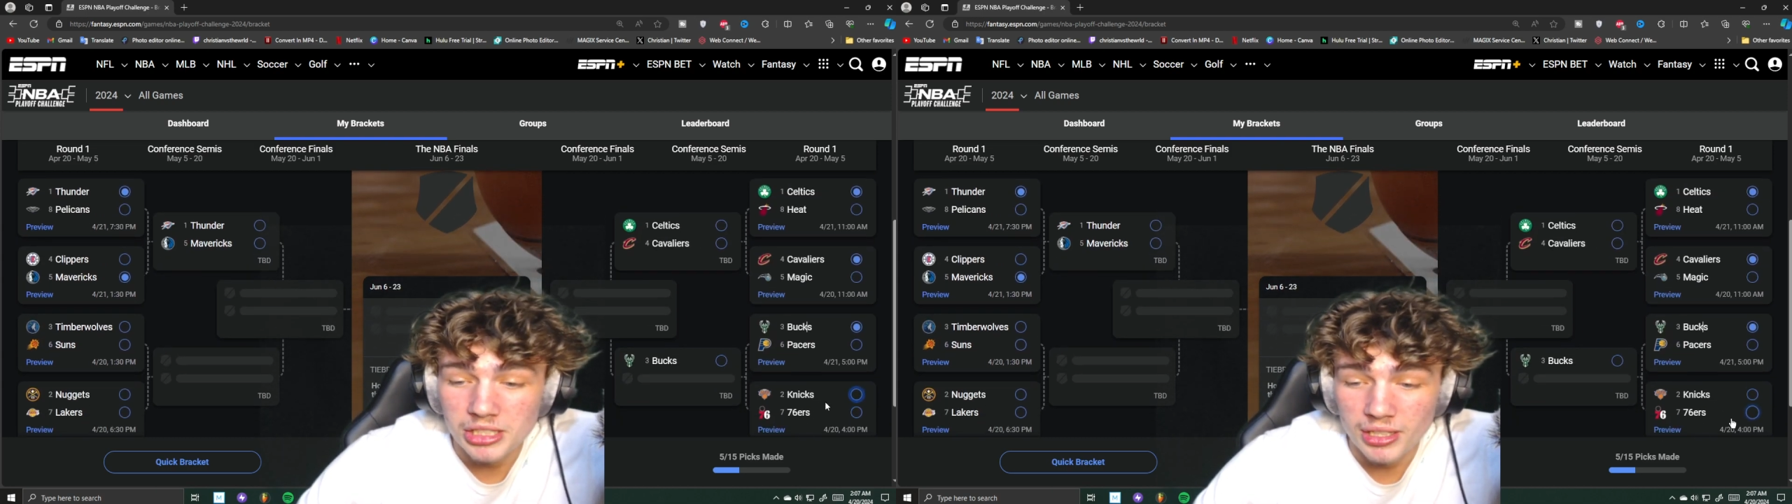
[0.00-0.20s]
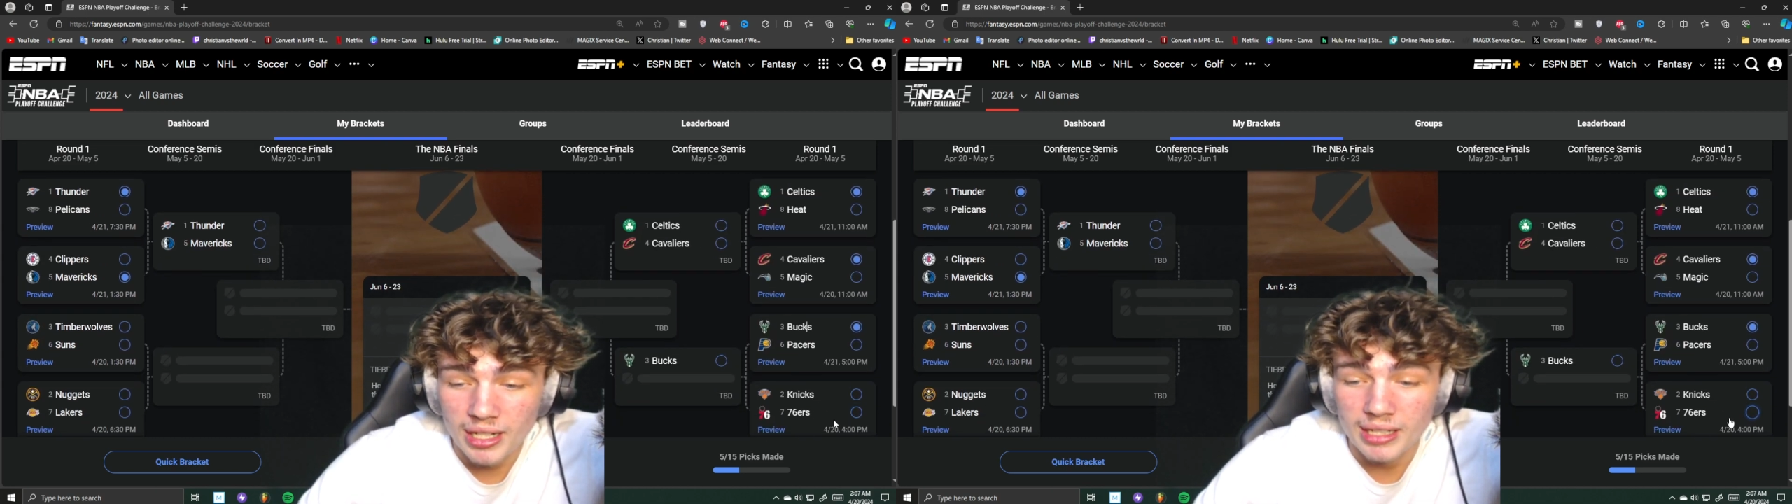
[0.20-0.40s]

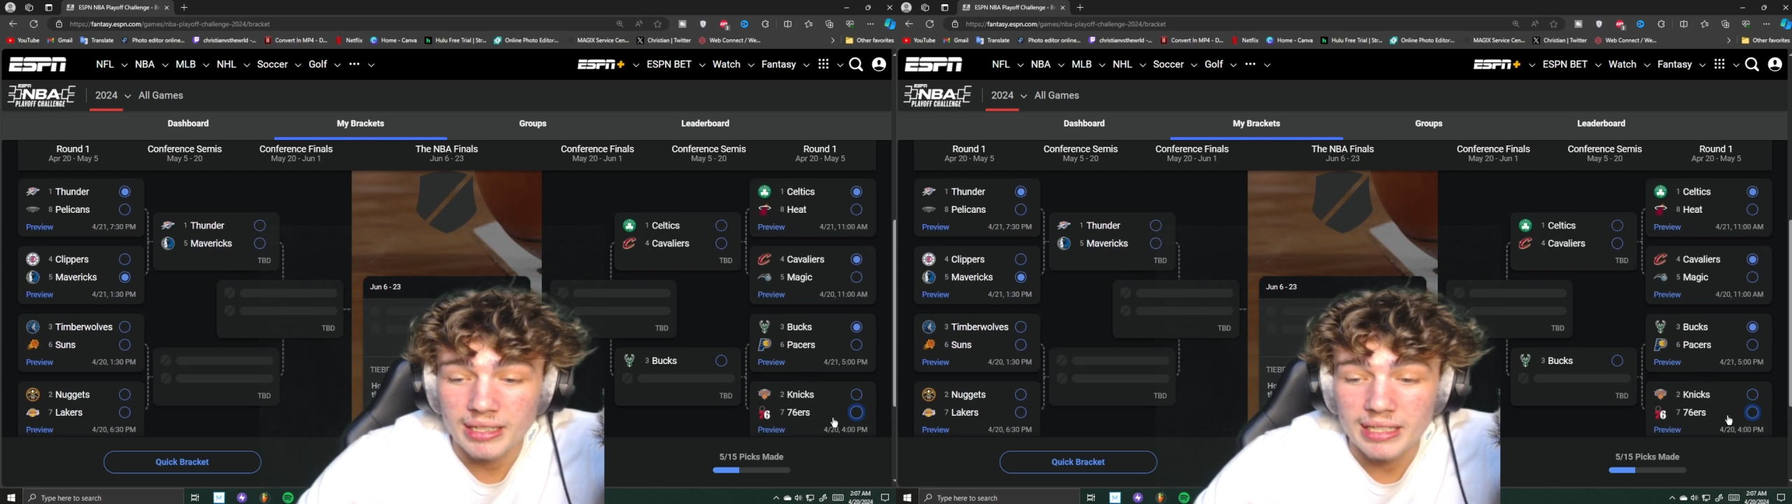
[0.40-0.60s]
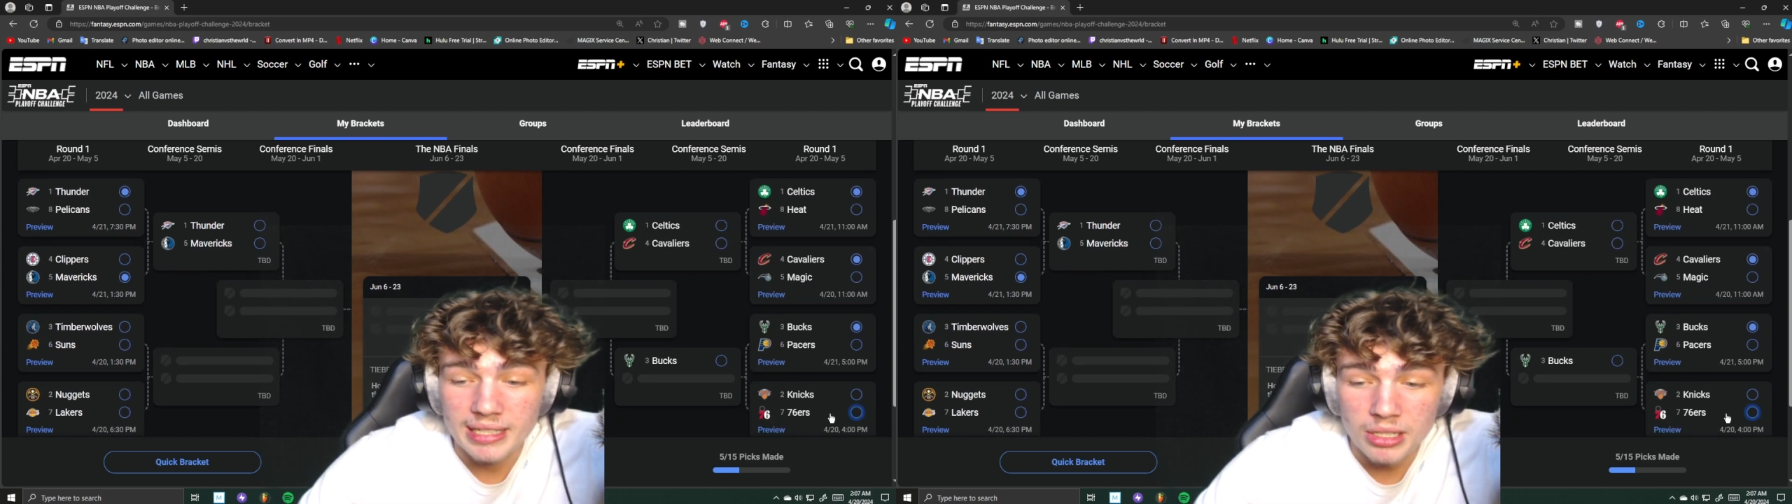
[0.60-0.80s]
are going to
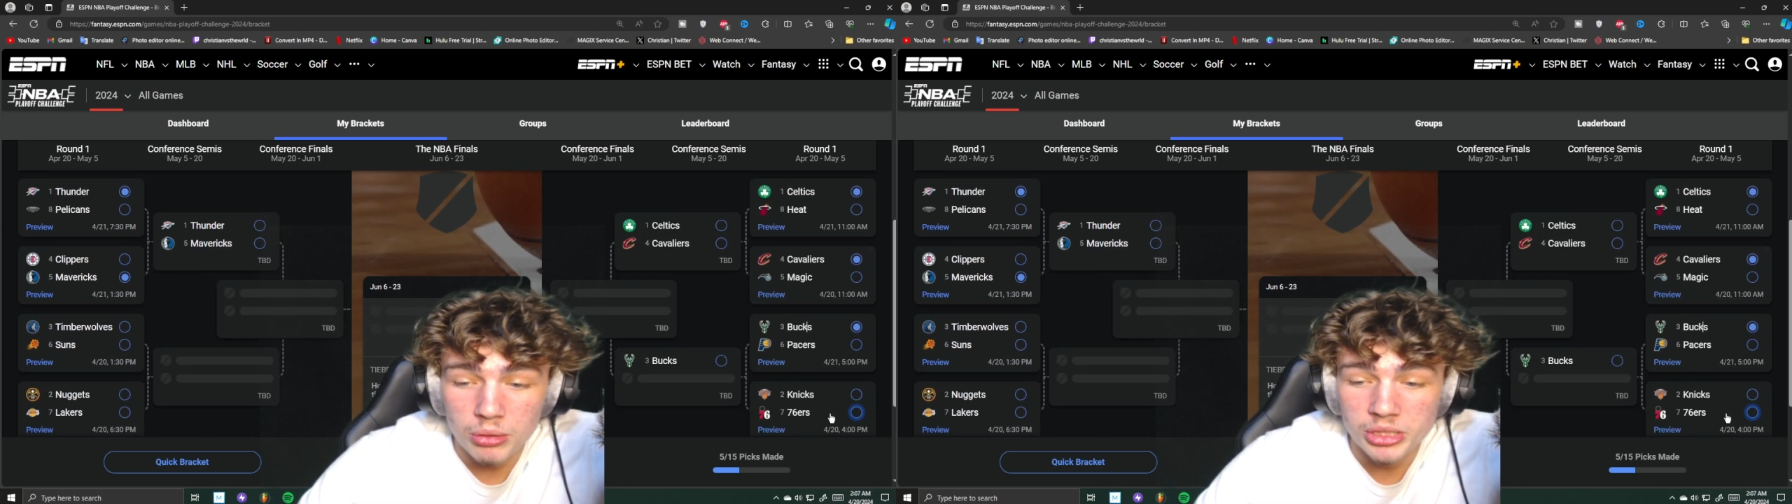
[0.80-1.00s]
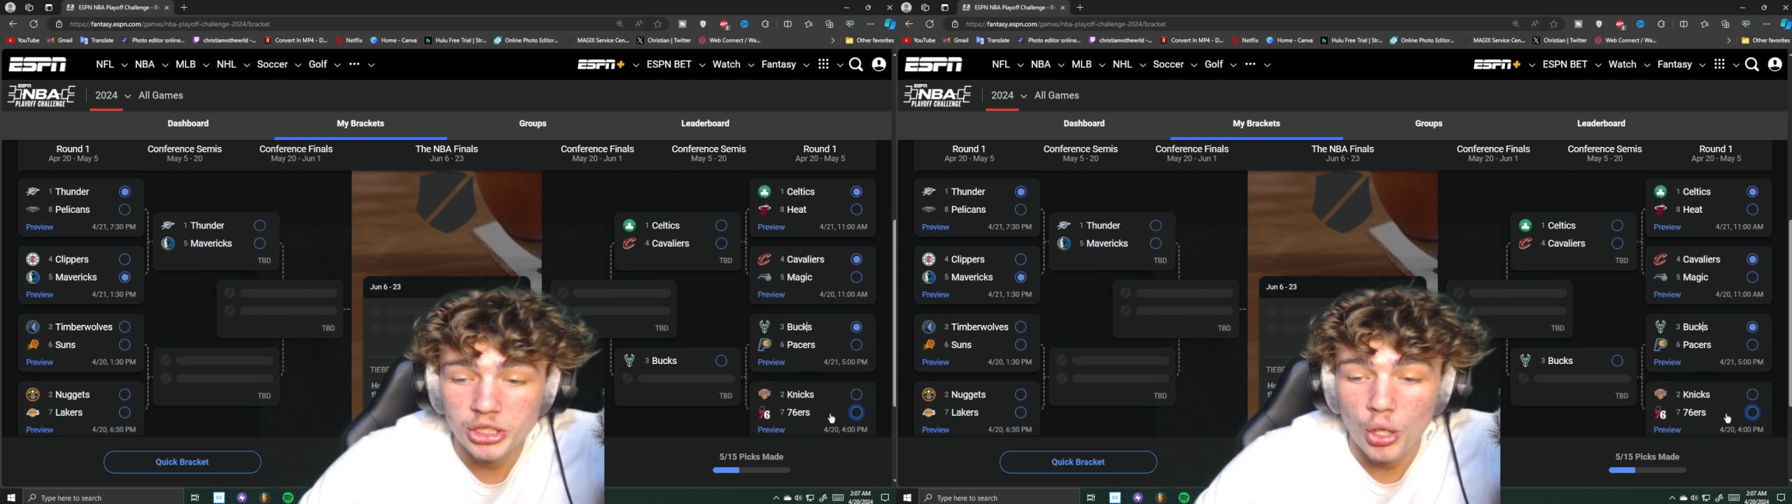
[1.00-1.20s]
deal
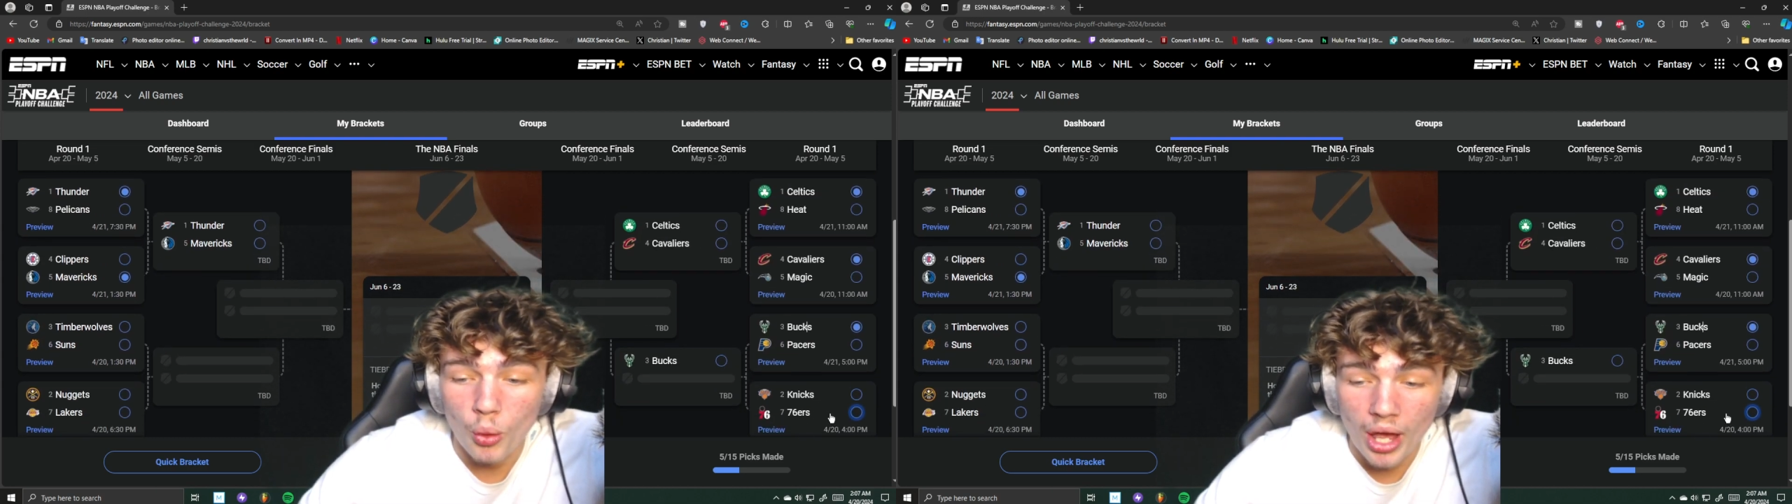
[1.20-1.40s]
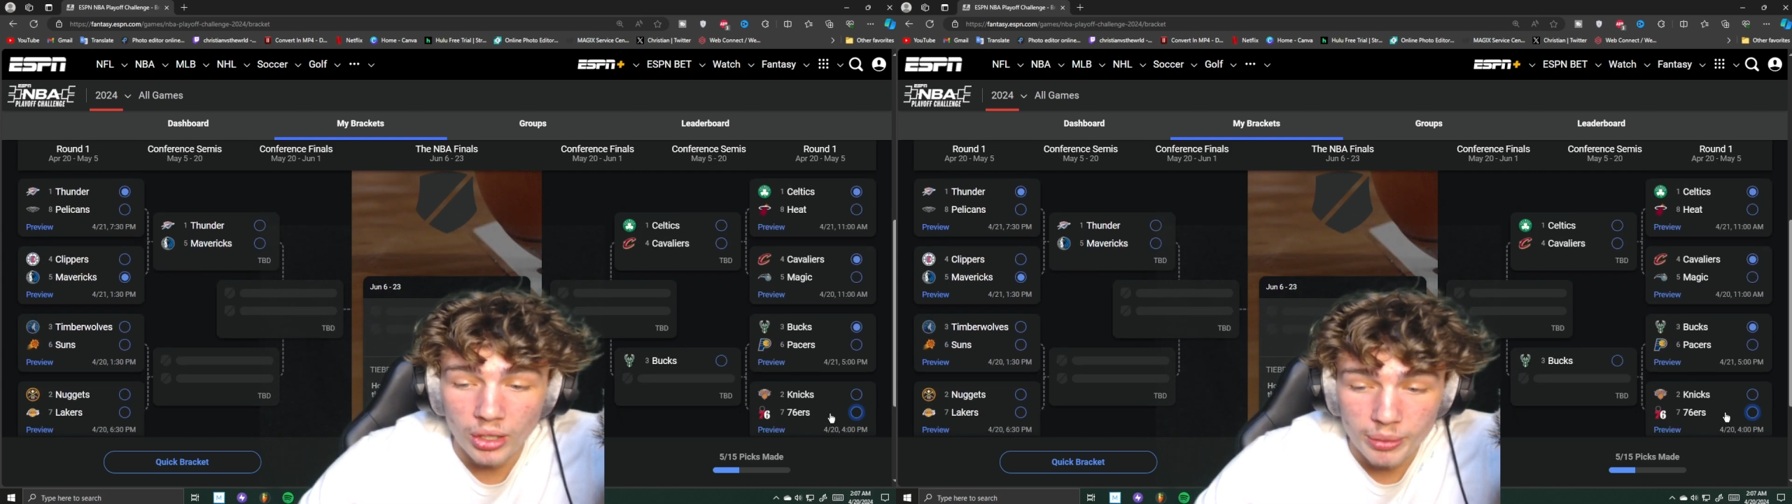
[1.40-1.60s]
with
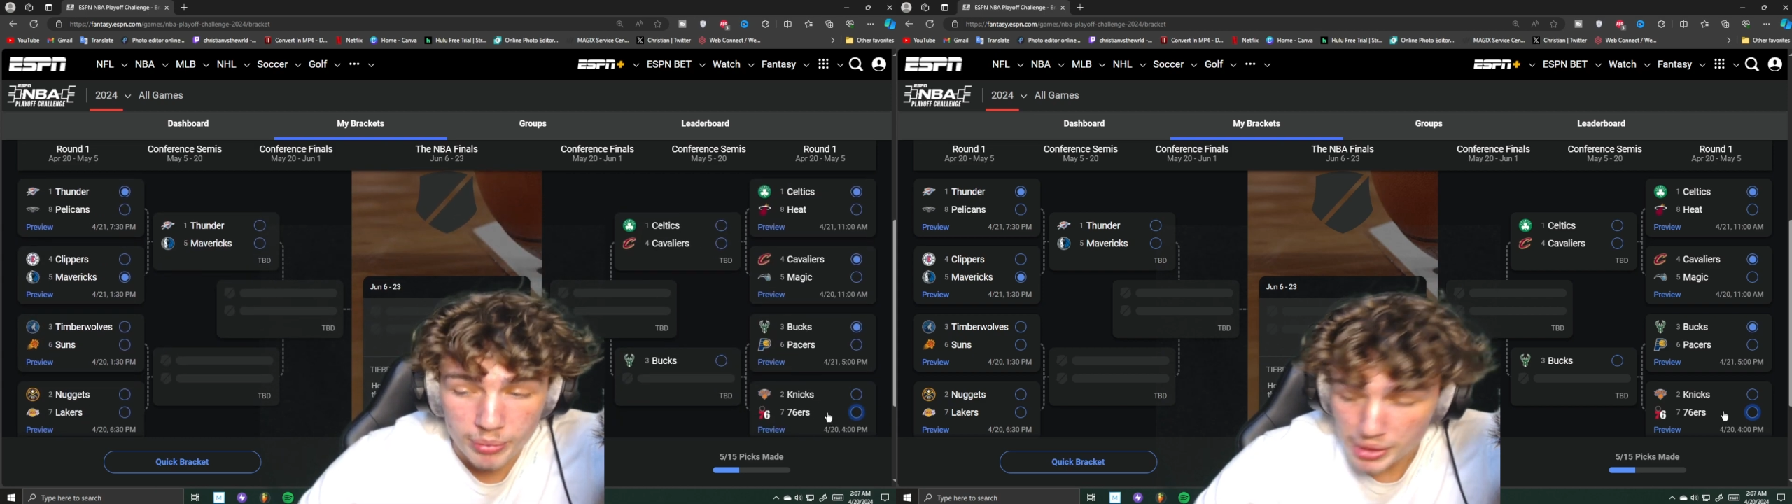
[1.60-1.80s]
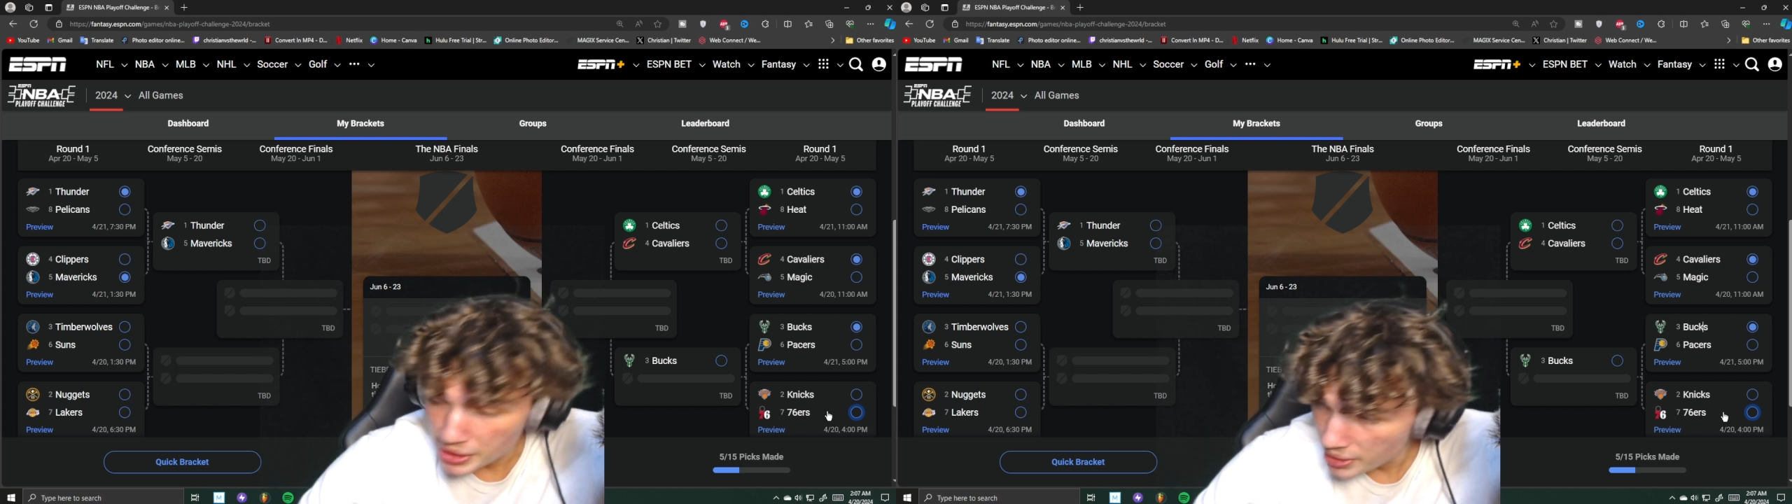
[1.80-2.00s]
Joel
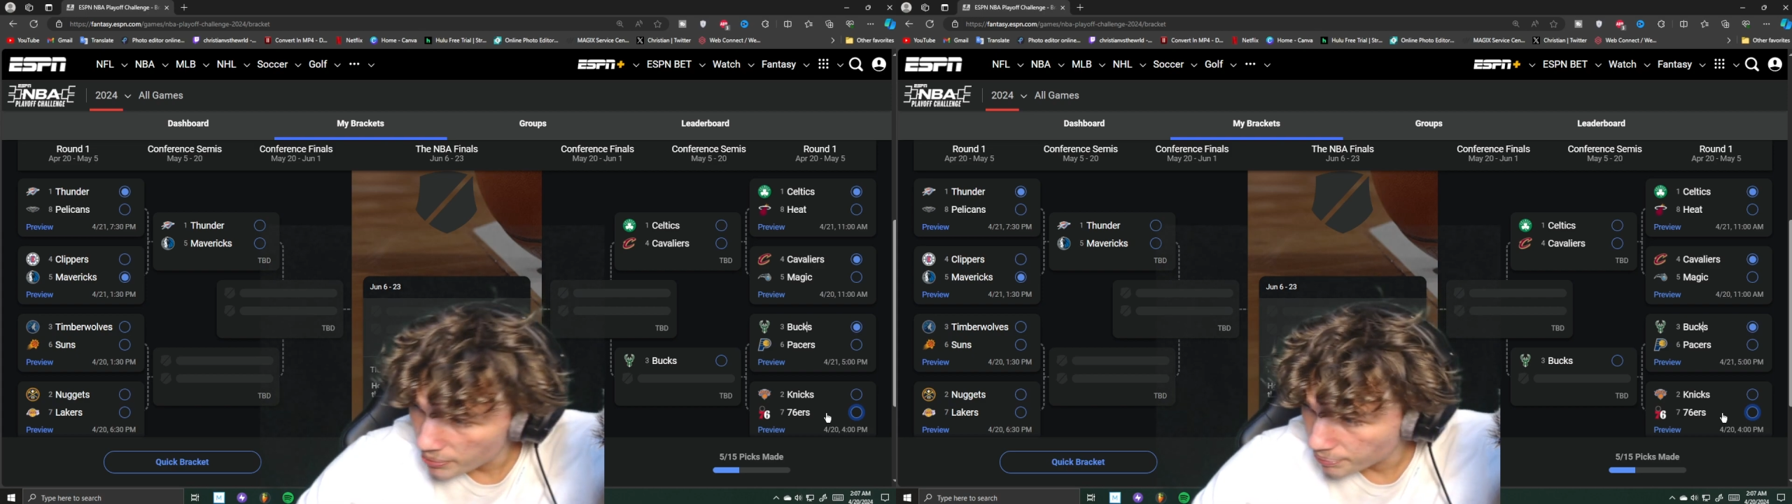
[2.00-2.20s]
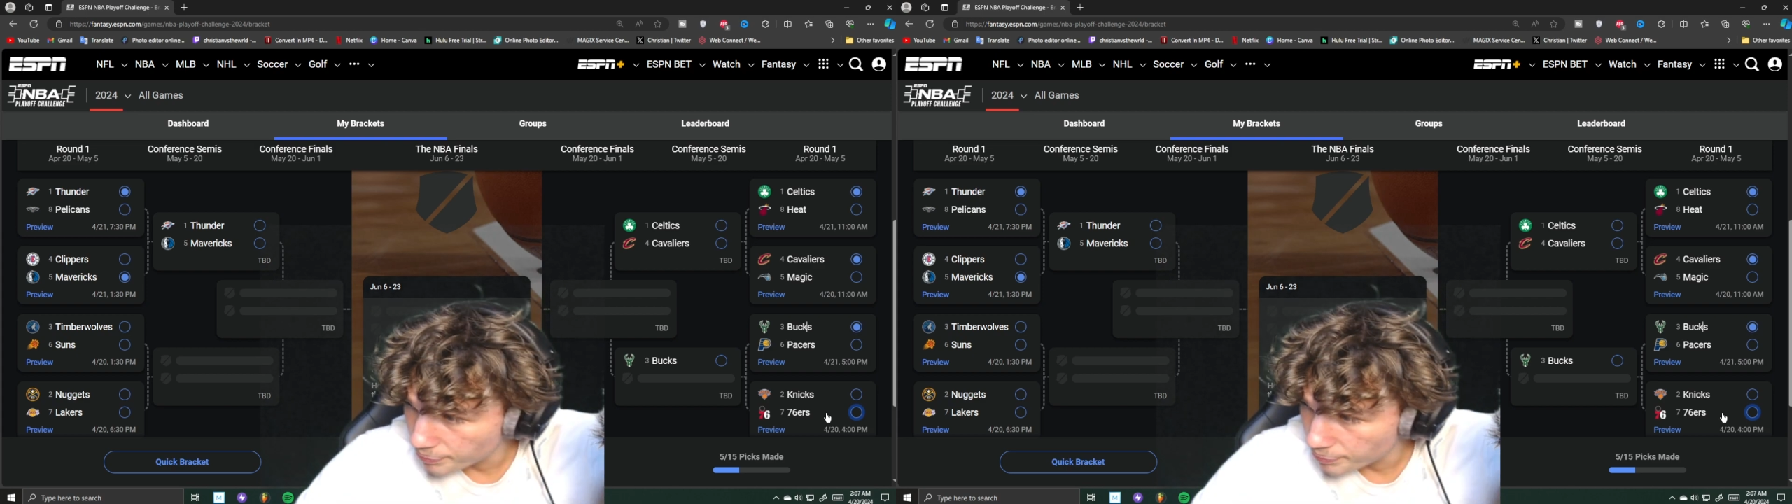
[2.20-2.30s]
Embiid.